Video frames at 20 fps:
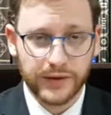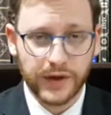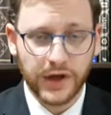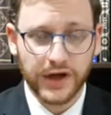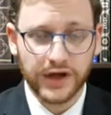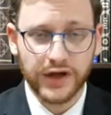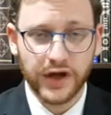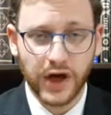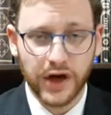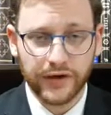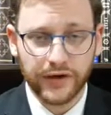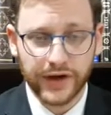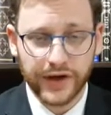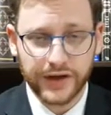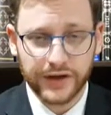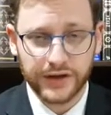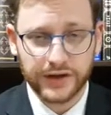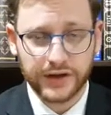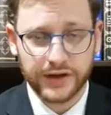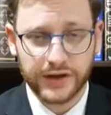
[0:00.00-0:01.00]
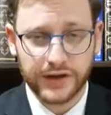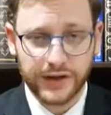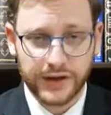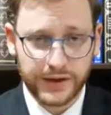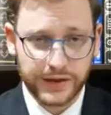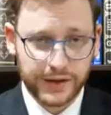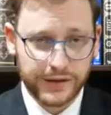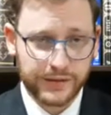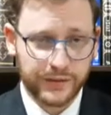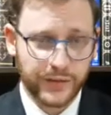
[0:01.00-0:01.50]
A goren
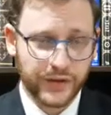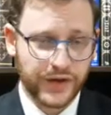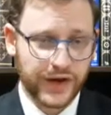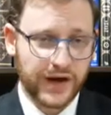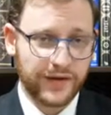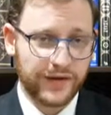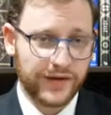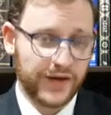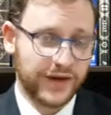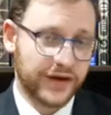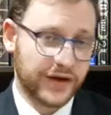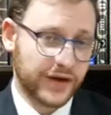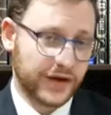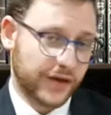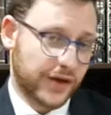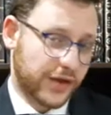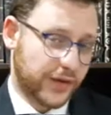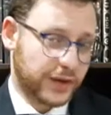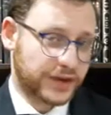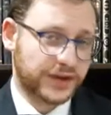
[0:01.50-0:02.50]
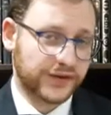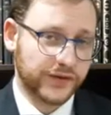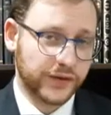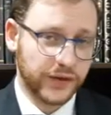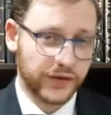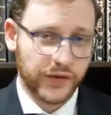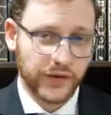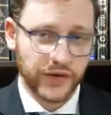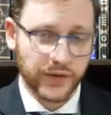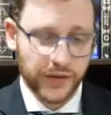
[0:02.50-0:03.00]
was obviously, the threshing
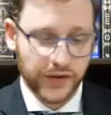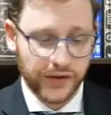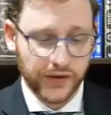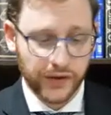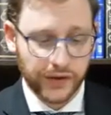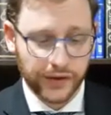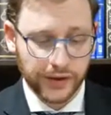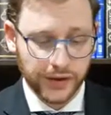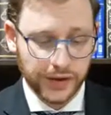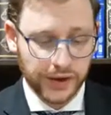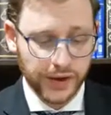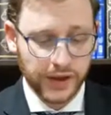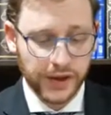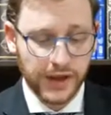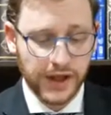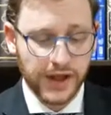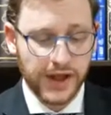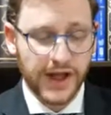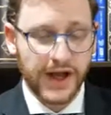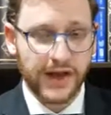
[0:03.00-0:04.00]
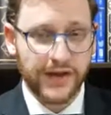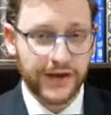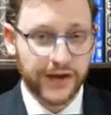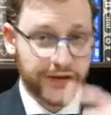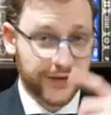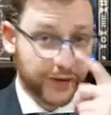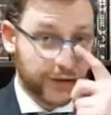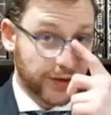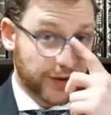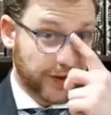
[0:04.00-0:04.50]
floors used to be circular, and
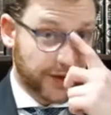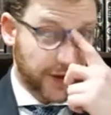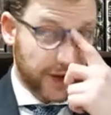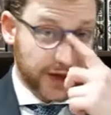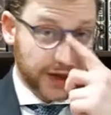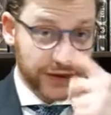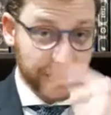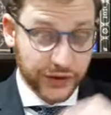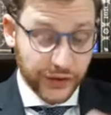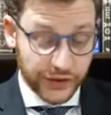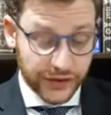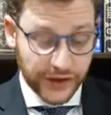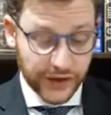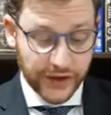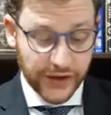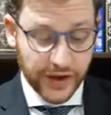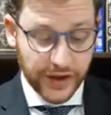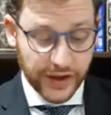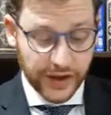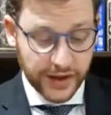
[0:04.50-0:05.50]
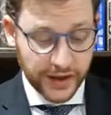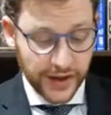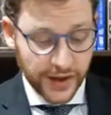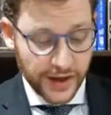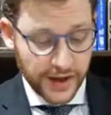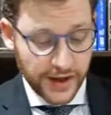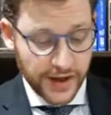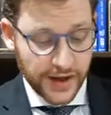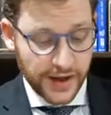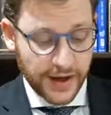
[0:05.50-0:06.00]
therefore the Sanhedrin used to sit
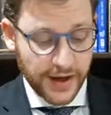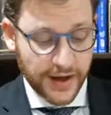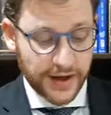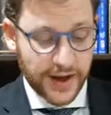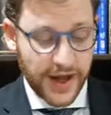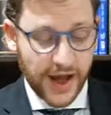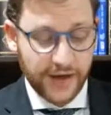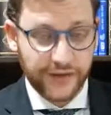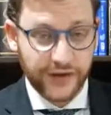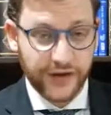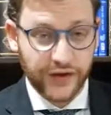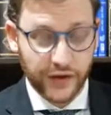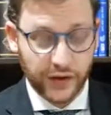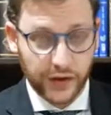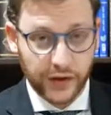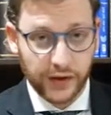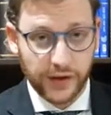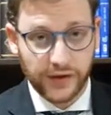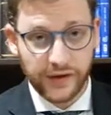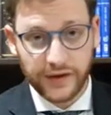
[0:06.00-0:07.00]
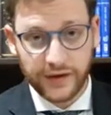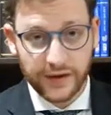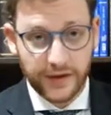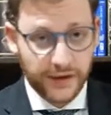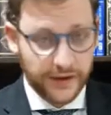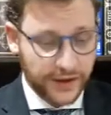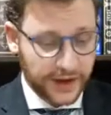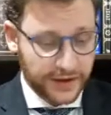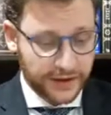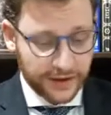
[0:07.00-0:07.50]
in half a circle,
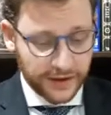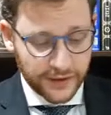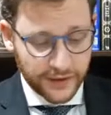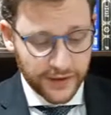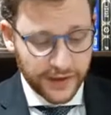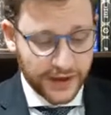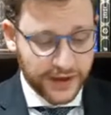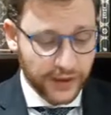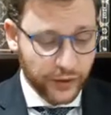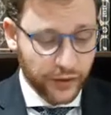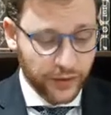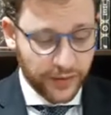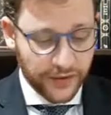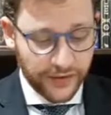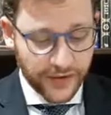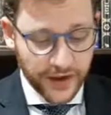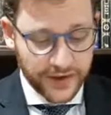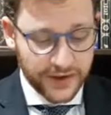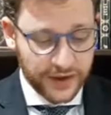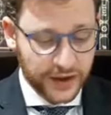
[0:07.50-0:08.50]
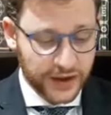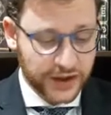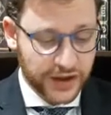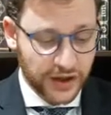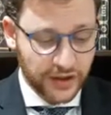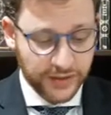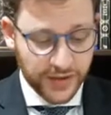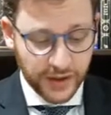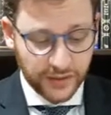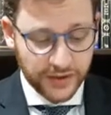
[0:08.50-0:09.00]
like so that they would be facing each
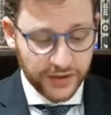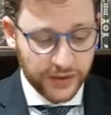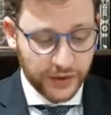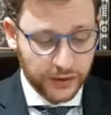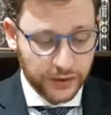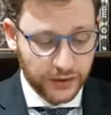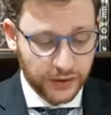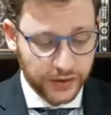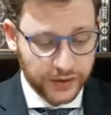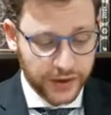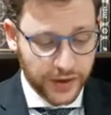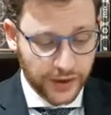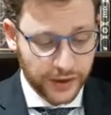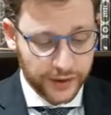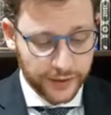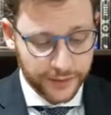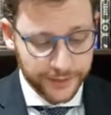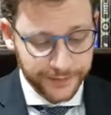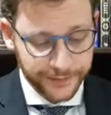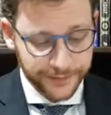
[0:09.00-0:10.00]
other and be able to talk to each other.